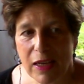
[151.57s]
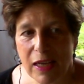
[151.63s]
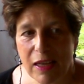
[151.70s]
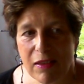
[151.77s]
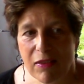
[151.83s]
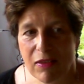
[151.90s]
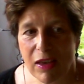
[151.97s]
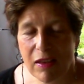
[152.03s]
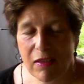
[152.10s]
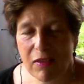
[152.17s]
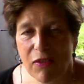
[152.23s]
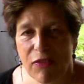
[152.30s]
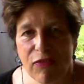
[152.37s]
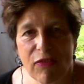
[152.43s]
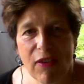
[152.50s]
it's
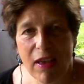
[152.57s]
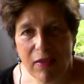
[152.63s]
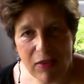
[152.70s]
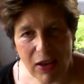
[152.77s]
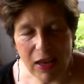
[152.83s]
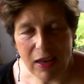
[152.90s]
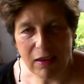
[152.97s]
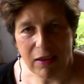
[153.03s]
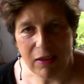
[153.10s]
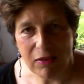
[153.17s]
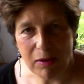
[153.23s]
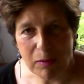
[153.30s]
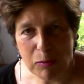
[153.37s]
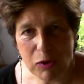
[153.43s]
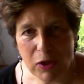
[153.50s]
a fascinating
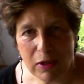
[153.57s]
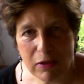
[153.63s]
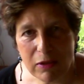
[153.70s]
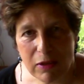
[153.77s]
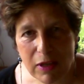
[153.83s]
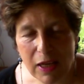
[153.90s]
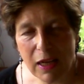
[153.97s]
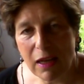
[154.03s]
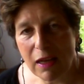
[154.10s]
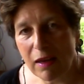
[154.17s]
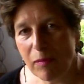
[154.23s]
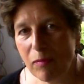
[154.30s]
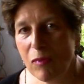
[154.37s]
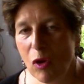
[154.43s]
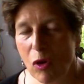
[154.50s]
subject, and
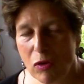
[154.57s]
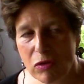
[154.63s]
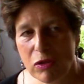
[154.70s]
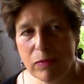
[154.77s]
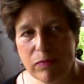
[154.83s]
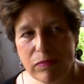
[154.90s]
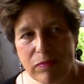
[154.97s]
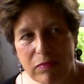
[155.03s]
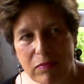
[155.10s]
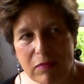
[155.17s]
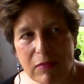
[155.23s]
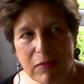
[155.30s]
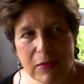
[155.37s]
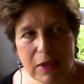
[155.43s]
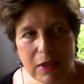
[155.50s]
I'm not
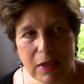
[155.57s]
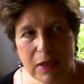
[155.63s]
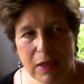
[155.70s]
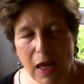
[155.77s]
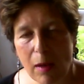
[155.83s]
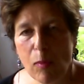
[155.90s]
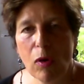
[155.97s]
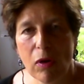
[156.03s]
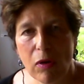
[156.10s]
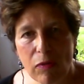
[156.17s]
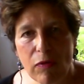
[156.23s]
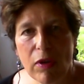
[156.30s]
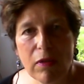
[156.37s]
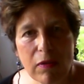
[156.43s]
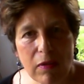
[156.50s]

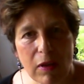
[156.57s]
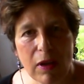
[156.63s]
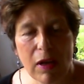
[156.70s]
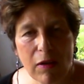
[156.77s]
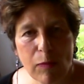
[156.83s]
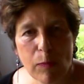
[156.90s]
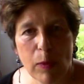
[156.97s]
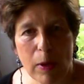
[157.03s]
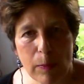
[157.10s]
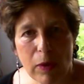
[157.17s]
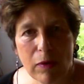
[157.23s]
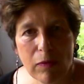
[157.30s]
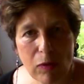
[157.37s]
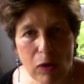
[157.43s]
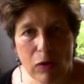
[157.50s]
convinced that enough
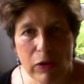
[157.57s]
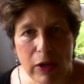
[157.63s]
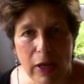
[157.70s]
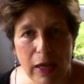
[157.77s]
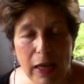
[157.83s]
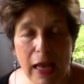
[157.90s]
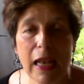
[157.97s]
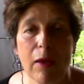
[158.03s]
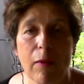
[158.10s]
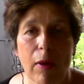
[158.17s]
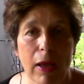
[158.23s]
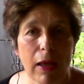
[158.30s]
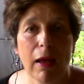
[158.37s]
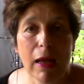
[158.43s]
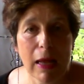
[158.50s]
people have looked at it.
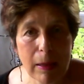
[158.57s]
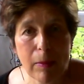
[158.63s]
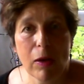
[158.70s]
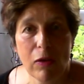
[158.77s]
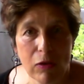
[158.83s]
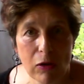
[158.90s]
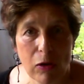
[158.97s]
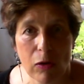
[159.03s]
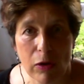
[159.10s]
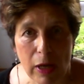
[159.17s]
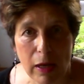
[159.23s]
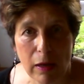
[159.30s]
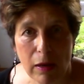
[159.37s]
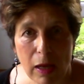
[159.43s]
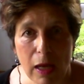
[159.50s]
Anyway, I'm going to look at
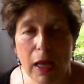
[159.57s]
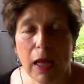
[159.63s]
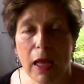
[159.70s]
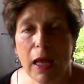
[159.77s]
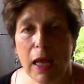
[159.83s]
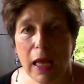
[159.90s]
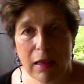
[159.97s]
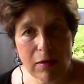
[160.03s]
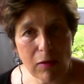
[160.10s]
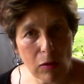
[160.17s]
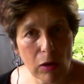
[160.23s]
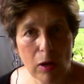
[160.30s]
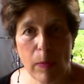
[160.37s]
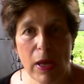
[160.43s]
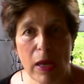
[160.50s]
it. It's not
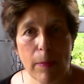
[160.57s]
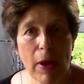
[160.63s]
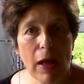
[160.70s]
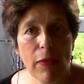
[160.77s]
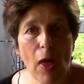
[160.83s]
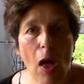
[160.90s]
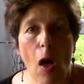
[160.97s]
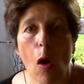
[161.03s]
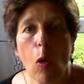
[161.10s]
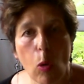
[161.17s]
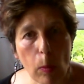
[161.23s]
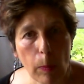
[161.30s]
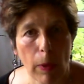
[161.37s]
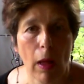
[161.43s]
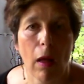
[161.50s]
going to be about the
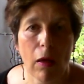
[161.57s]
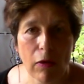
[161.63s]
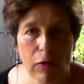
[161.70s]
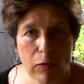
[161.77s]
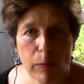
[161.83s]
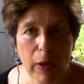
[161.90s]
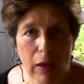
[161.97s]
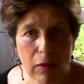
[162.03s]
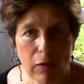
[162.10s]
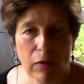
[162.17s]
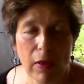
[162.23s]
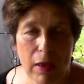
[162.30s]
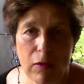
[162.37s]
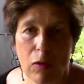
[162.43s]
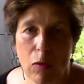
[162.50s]
whole past because
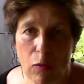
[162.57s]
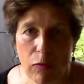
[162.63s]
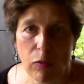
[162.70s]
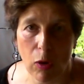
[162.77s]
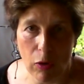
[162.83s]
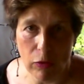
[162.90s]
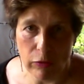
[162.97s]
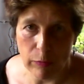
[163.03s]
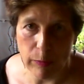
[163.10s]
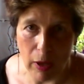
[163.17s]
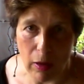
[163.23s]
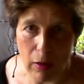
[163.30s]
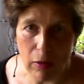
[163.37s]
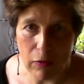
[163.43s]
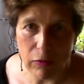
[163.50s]
there's an awful lot of
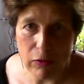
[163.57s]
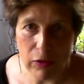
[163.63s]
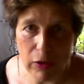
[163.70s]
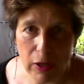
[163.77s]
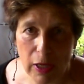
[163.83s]
past,